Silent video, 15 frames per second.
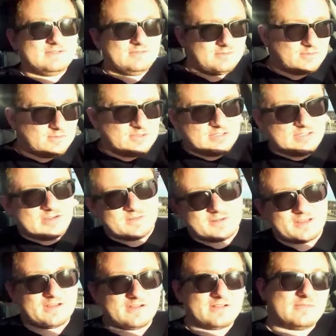we would love
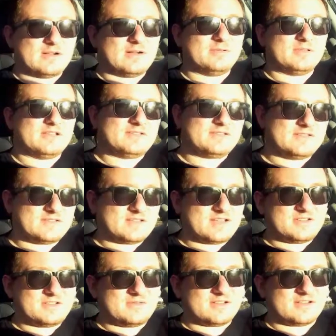to hear about places
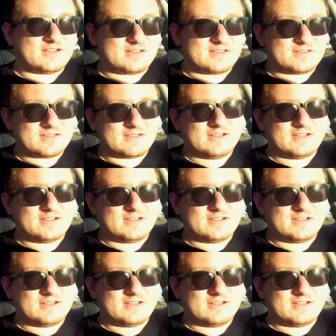that you guys